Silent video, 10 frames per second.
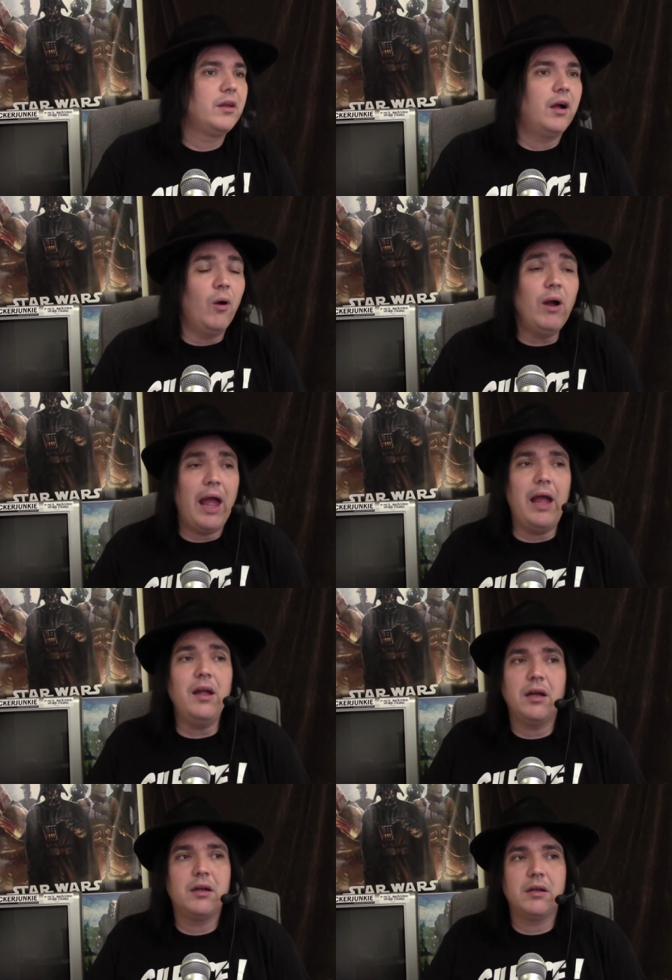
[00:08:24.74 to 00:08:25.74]

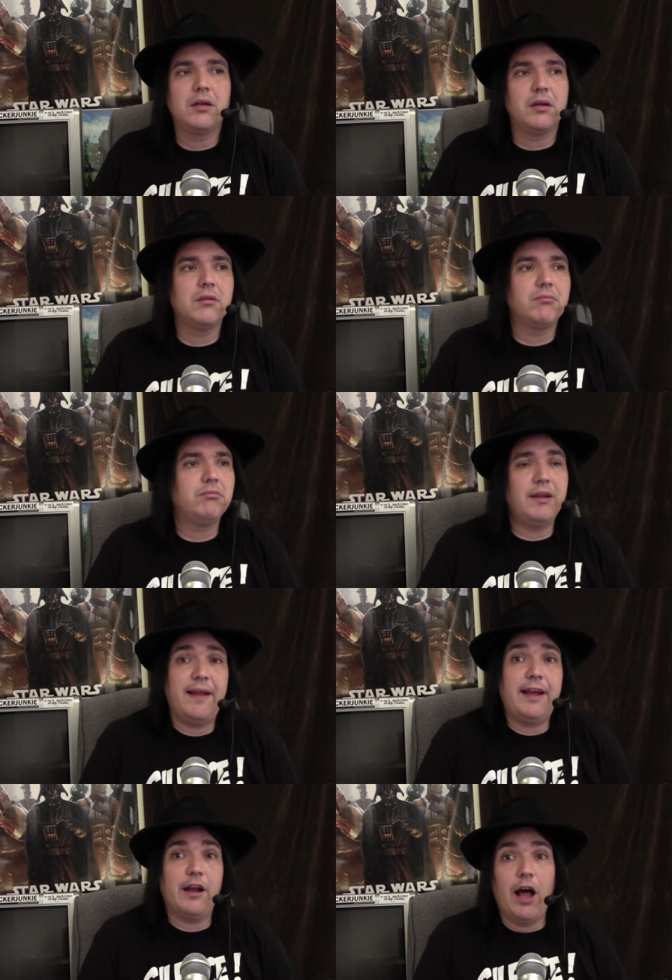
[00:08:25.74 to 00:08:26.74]
Okay. Did
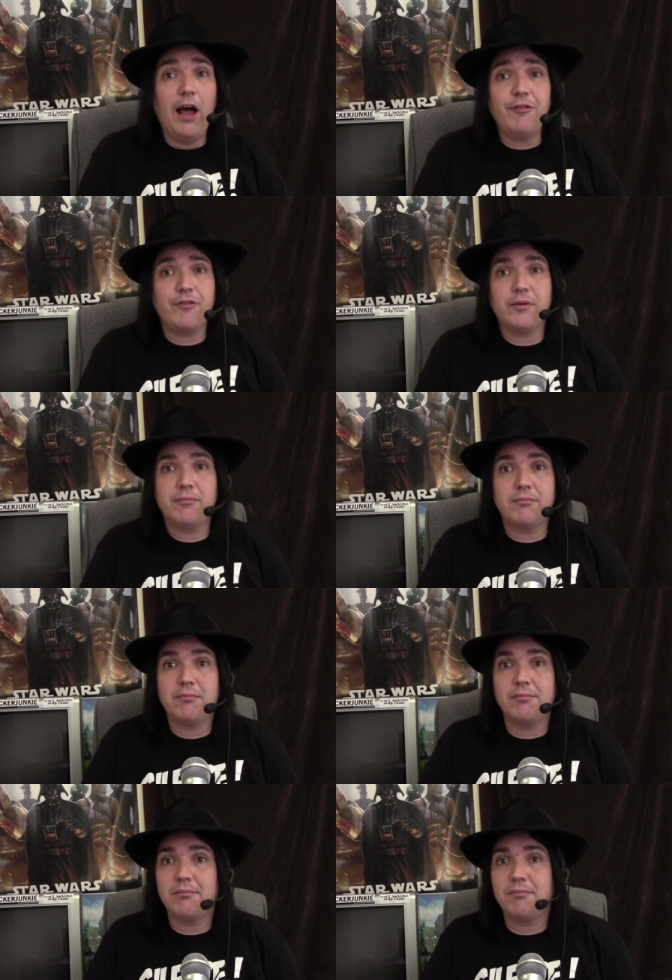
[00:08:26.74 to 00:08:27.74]
they get off?
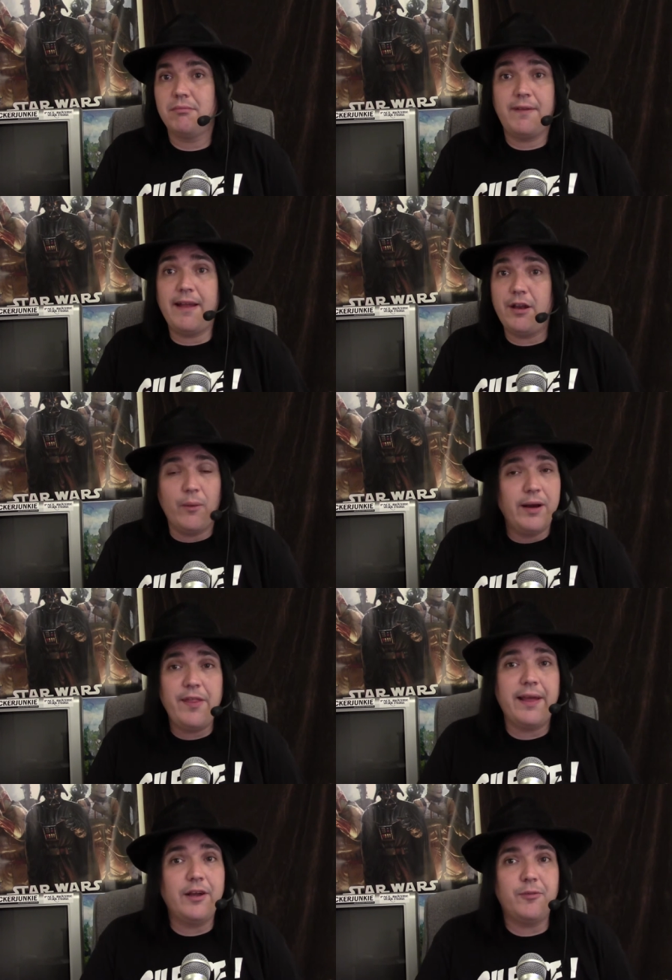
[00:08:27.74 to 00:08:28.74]
Did they do
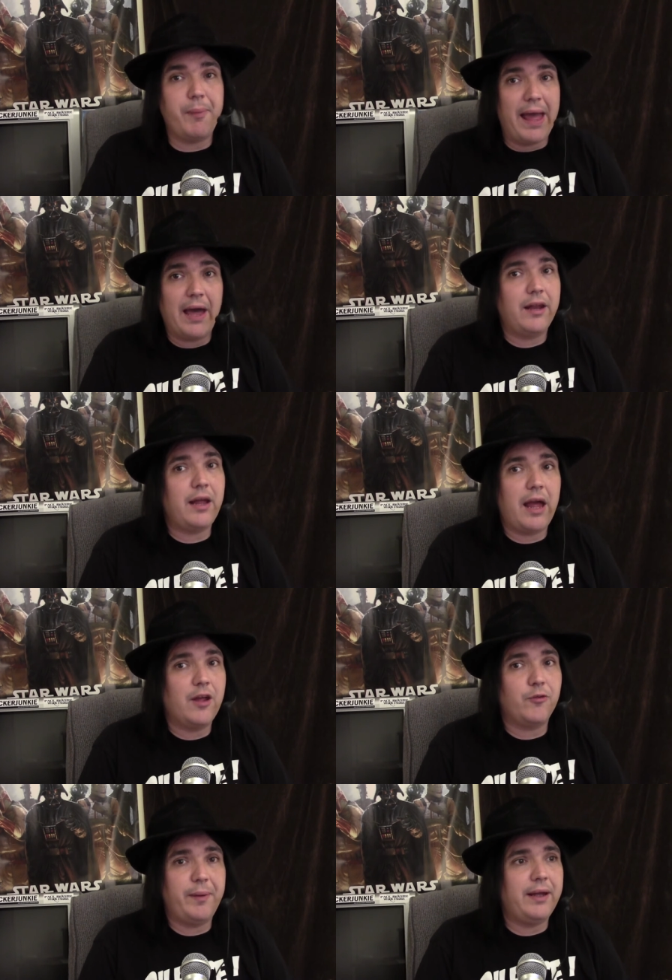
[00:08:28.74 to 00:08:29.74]
anything as bad
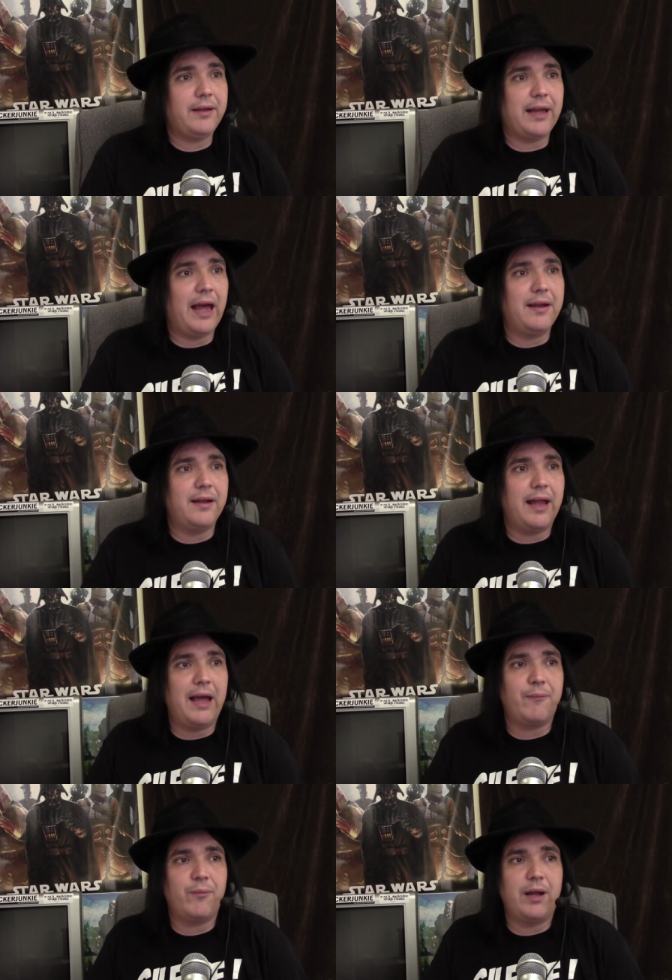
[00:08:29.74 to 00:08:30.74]
as being tied to
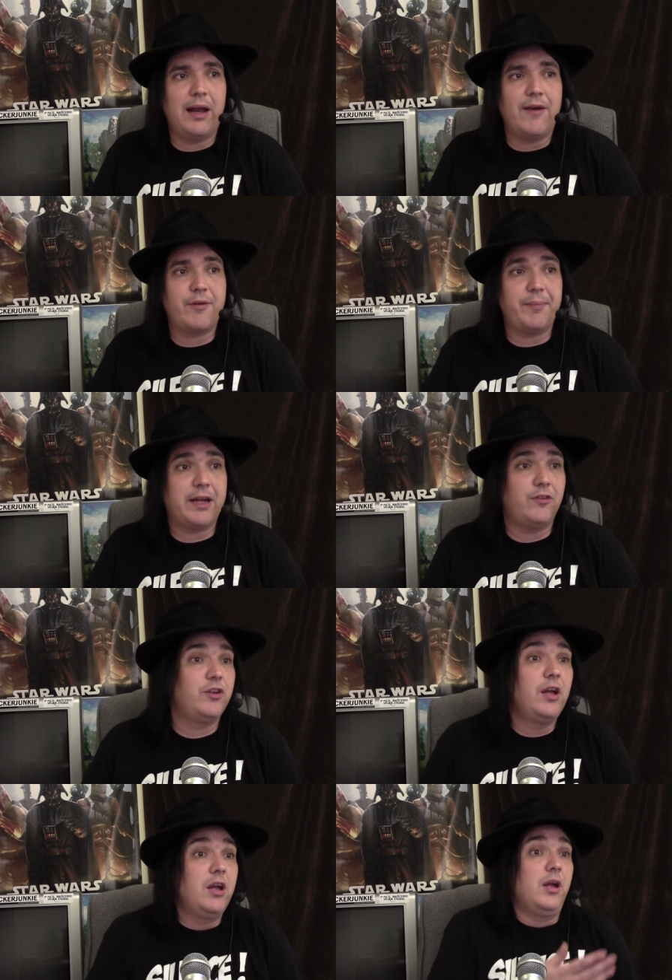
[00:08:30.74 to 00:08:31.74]
nine eleven? Because
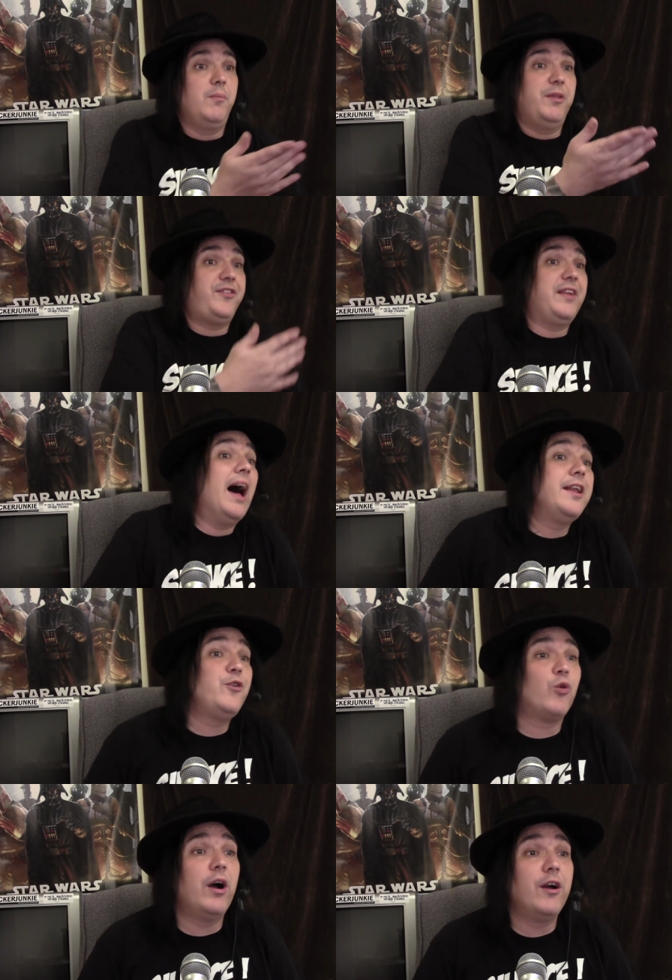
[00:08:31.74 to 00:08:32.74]
the Saudi
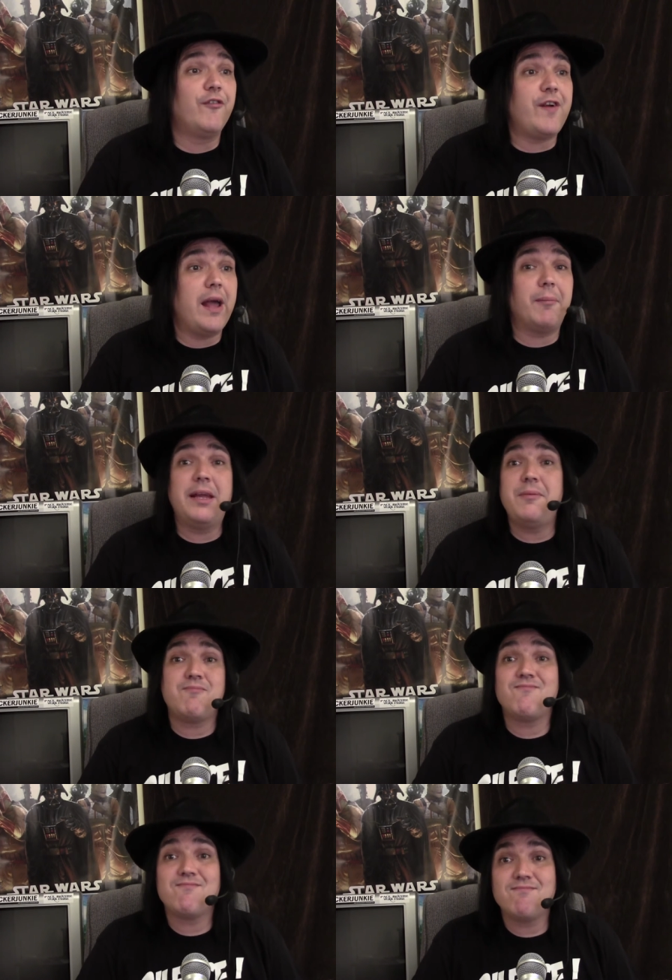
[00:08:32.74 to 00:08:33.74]
royal family,
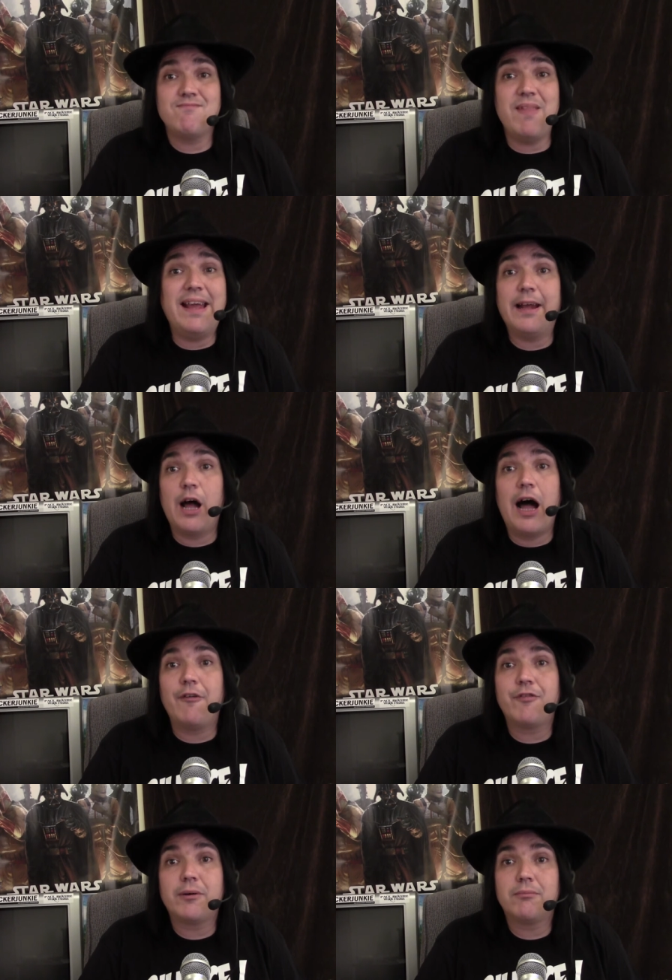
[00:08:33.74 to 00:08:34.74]
they get
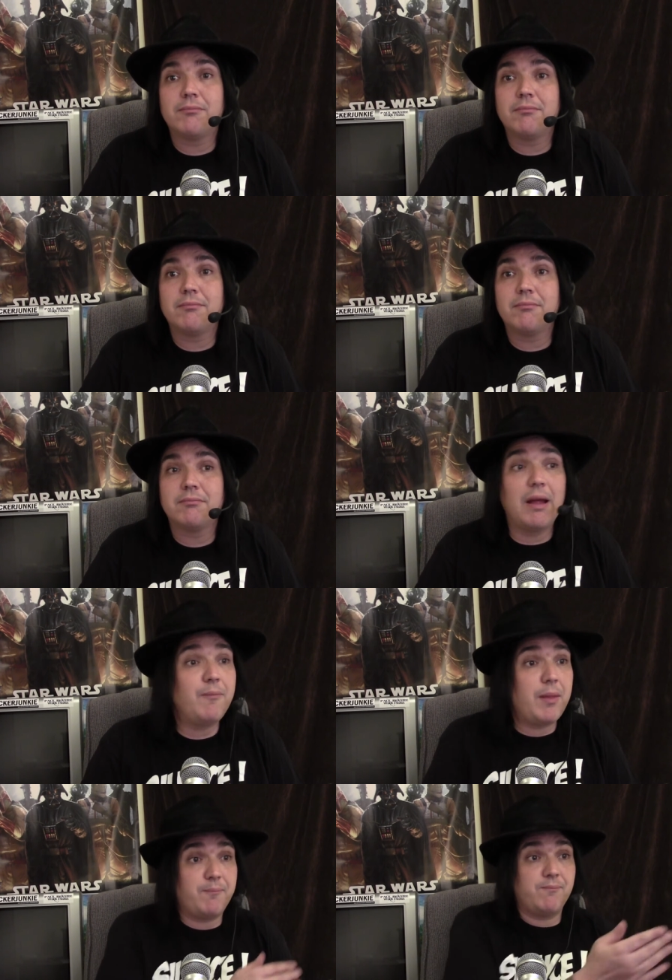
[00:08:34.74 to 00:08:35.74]
off. It,
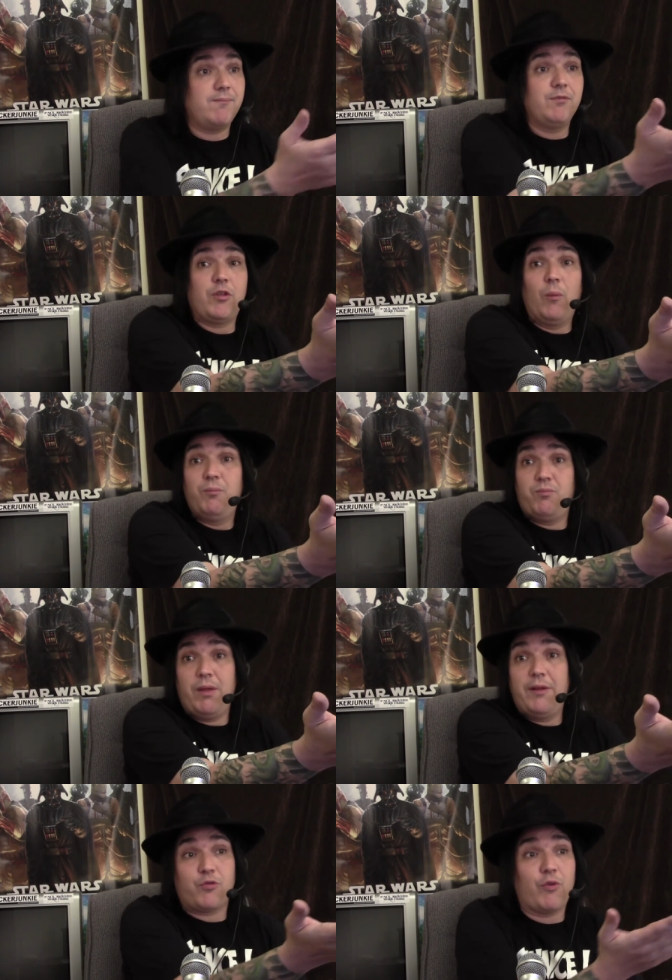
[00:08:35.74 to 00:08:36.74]
don't.
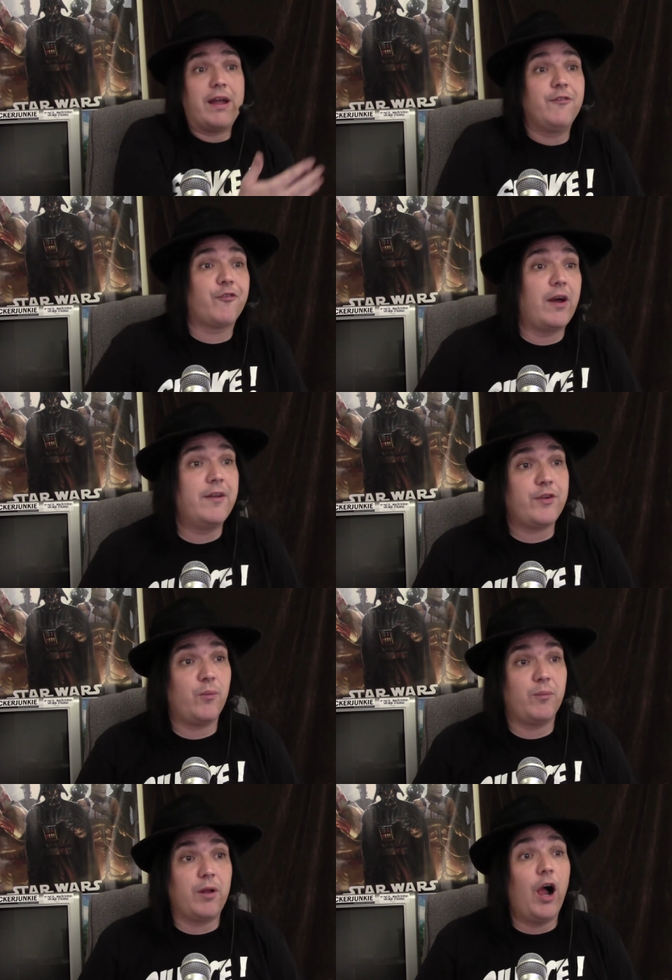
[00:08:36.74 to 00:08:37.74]
It's right in front of
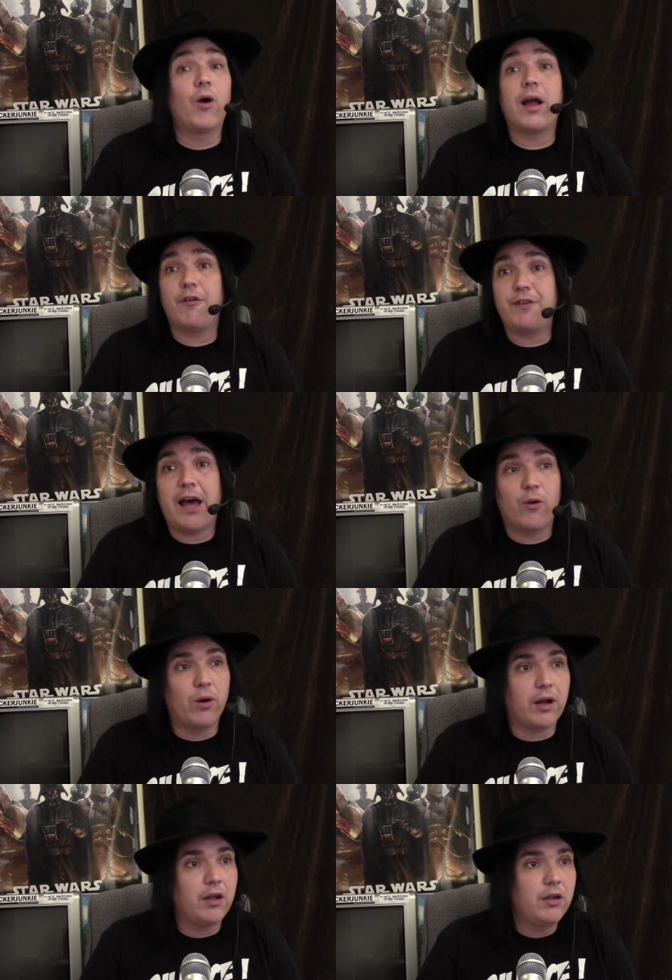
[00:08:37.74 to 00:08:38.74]
you. all gov dot
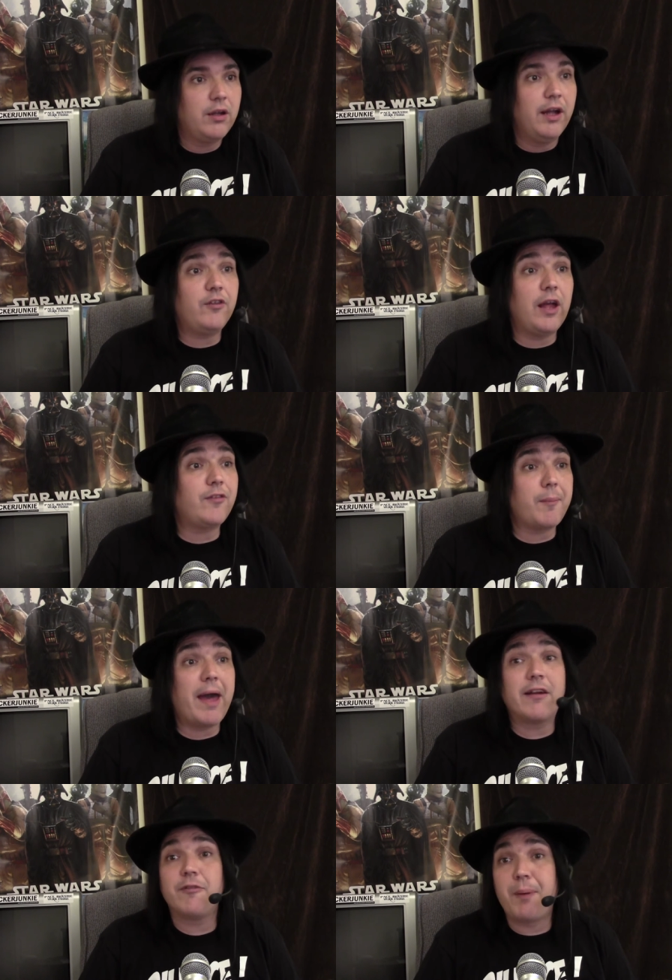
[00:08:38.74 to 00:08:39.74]
org. It's, it's a
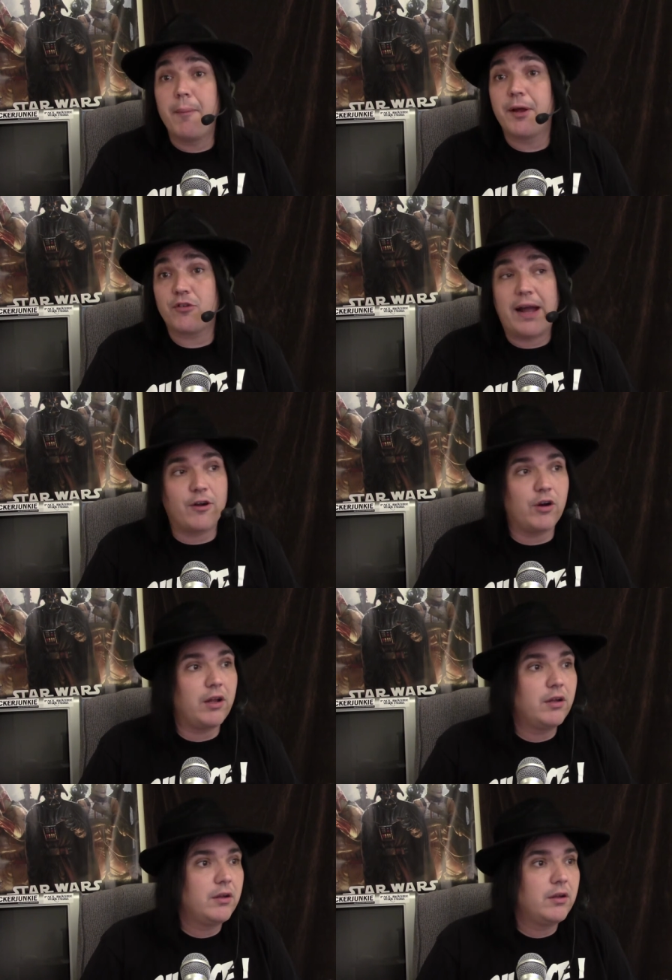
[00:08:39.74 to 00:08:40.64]
matter of public record.